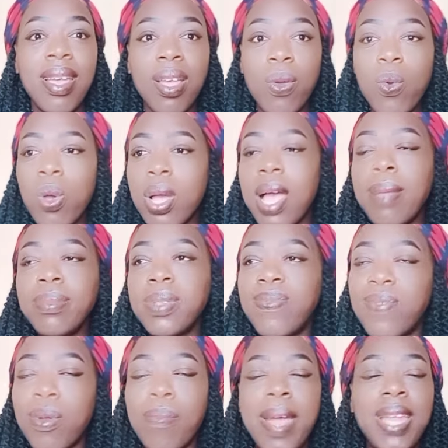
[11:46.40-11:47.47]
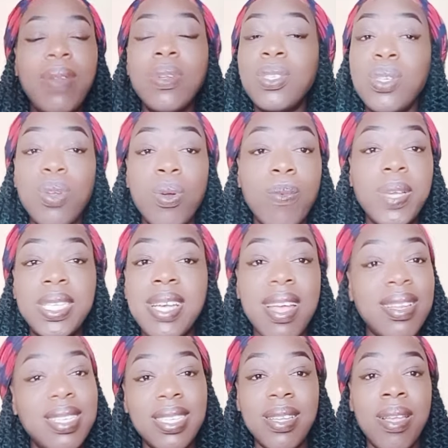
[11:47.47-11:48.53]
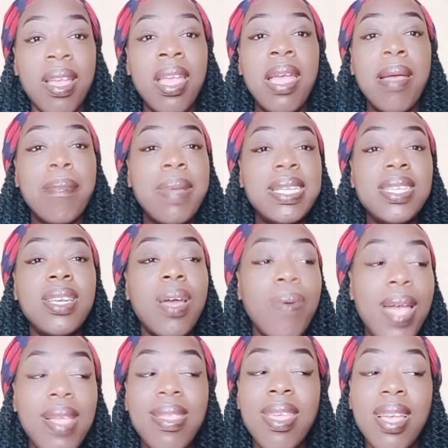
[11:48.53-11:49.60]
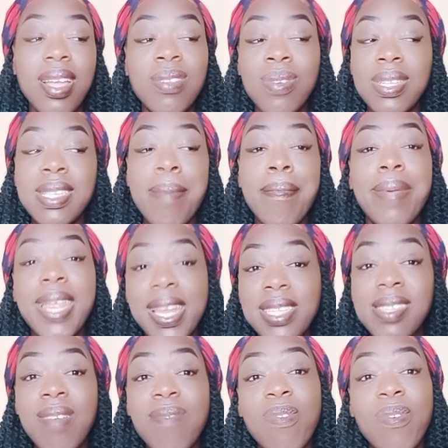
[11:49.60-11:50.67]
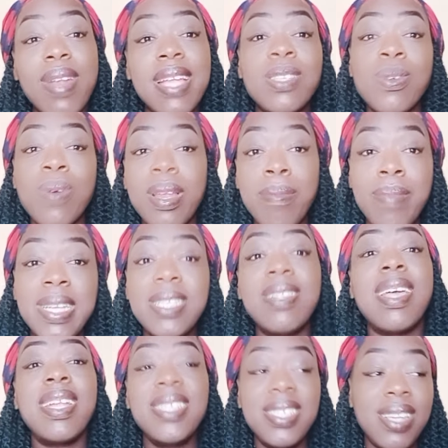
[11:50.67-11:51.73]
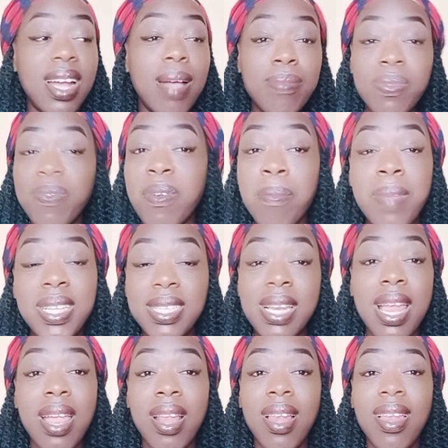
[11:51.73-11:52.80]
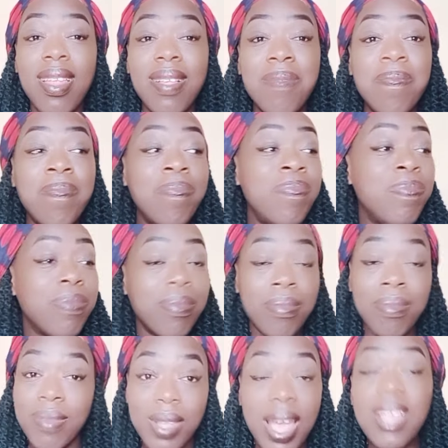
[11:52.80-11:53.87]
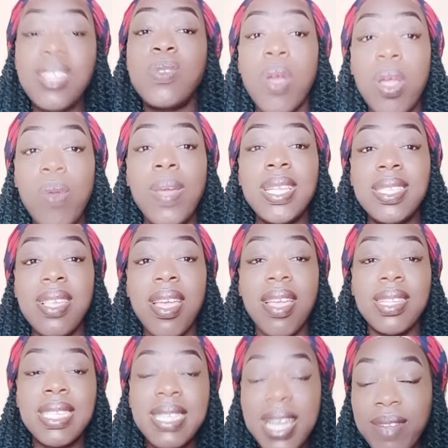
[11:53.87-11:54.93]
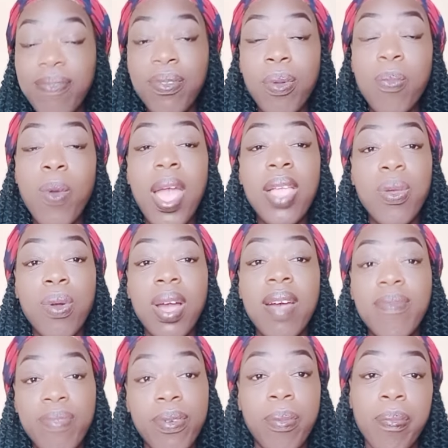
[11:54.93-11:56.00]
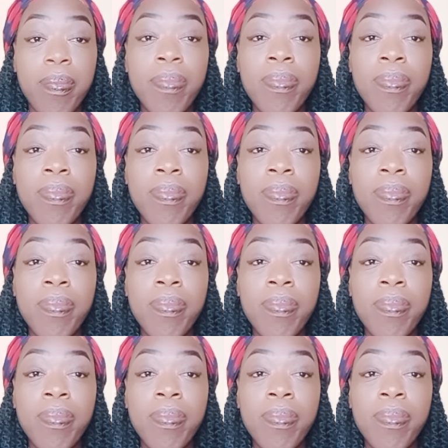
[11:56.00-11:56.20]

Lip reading: who comes from I don't know which country. But now I think it was embarrassing for her to admit that she comes from Israel. As we always say, start from where you come from